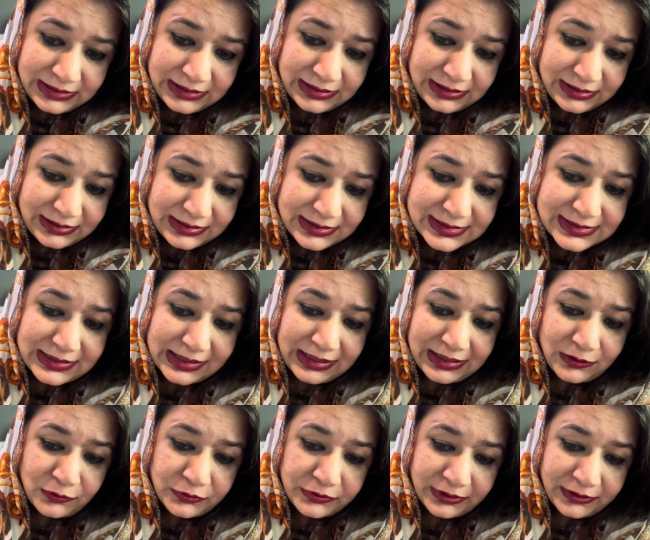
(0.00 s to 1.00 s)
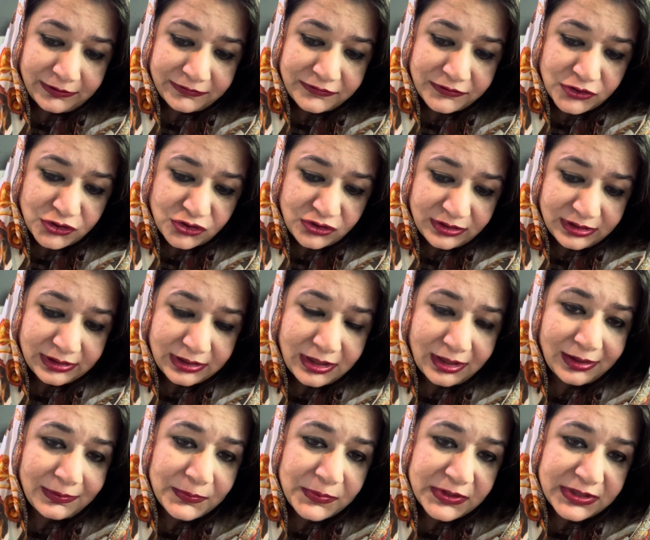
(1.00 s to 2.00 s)
it is out of sheer
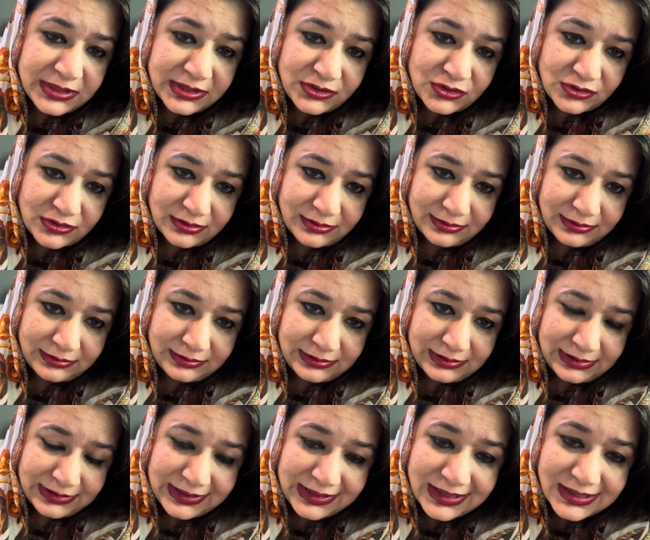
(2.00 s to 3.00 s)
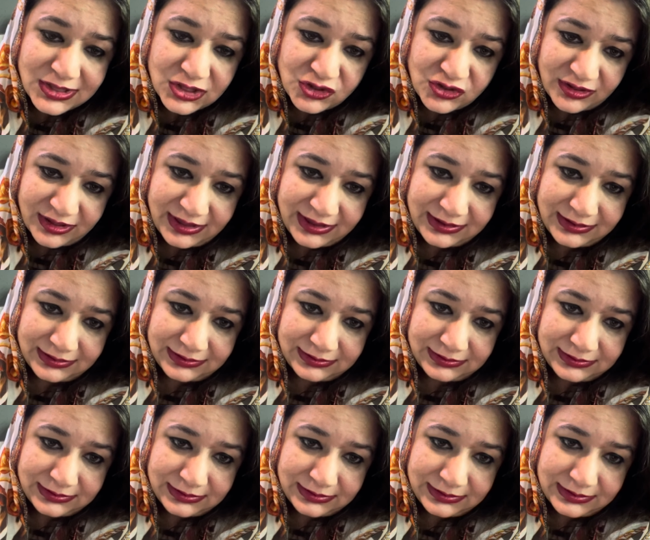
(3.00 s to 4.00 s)
competition against China
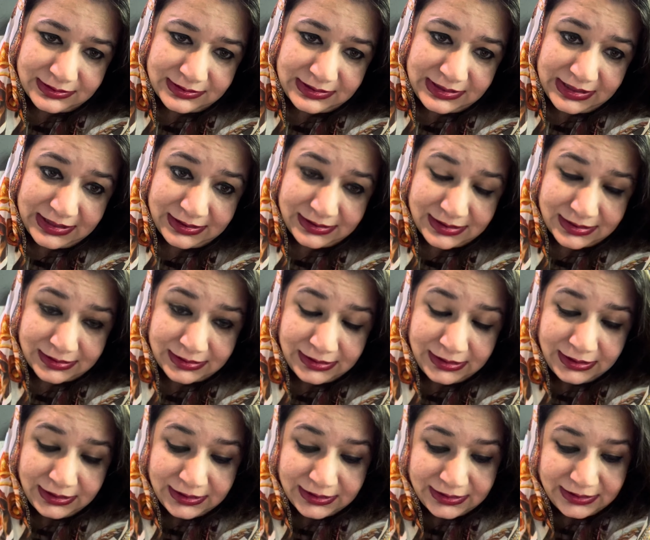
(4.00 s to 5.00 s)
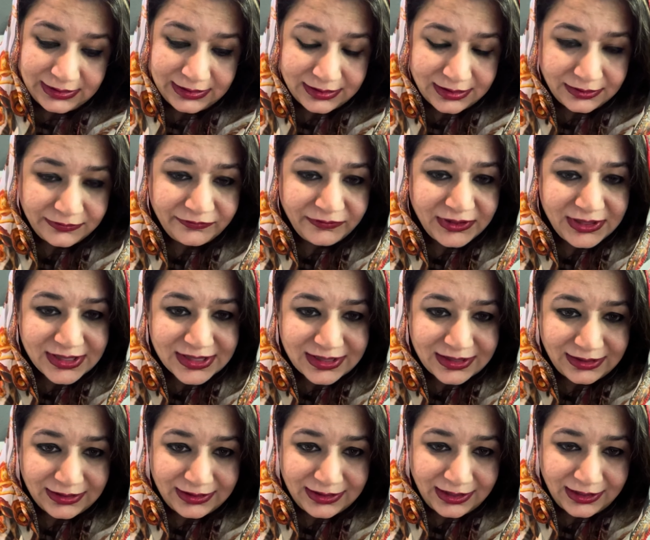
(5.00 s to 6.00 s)
that they're convinced
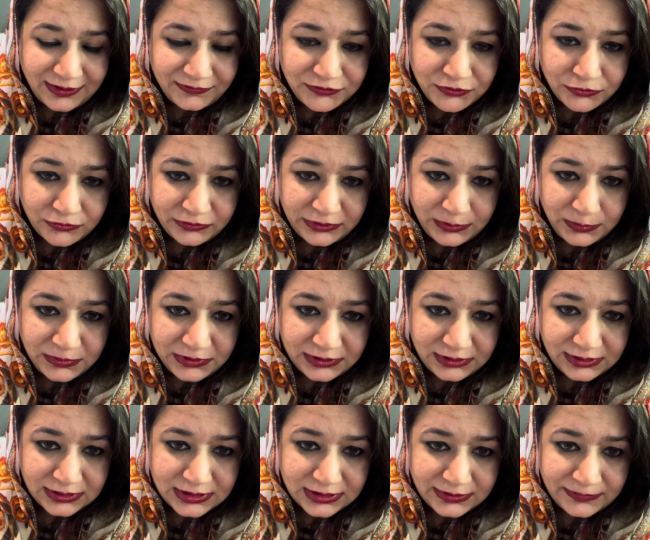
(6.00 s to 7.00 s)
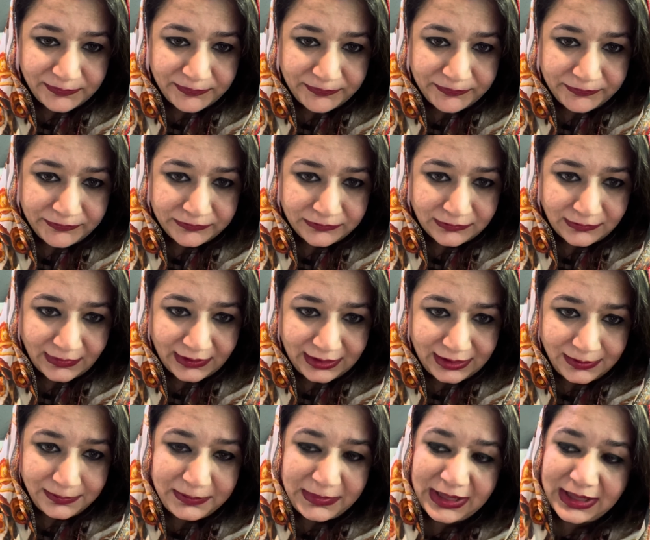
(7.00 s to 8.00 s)
that they have to rebuild.
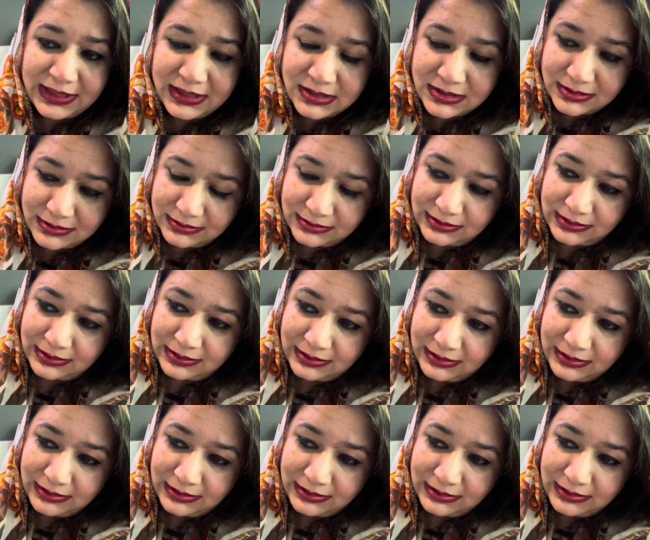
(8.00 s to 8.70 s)
Imagine